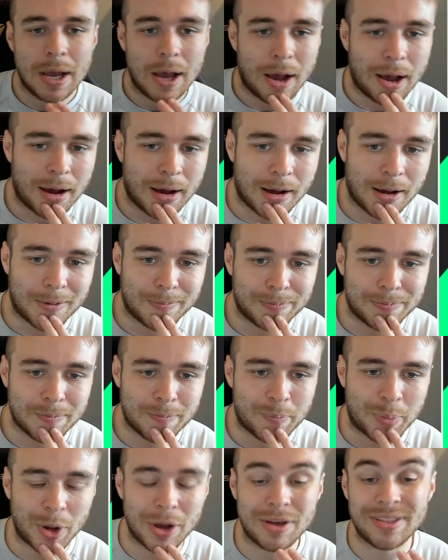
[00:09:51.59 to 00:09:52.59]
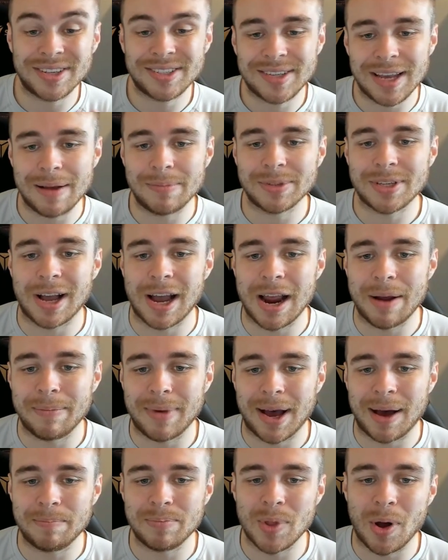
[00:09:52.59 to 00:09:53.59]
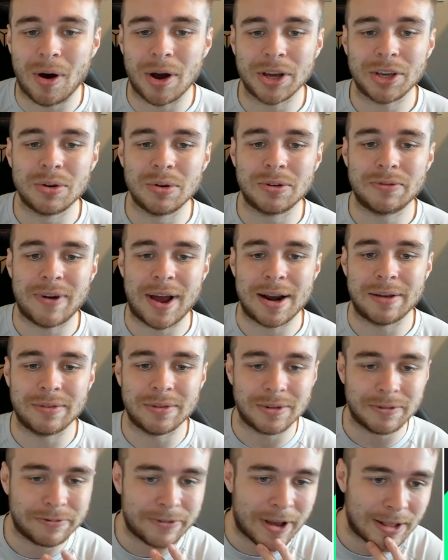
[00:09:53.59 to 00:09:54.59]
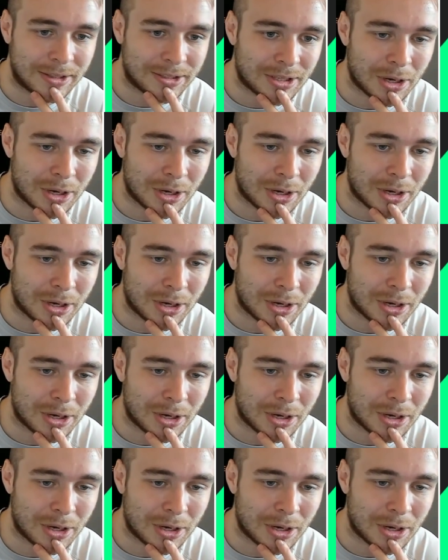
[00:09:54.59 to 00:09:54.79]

But at the same time, I'm not a huge fan of the defense.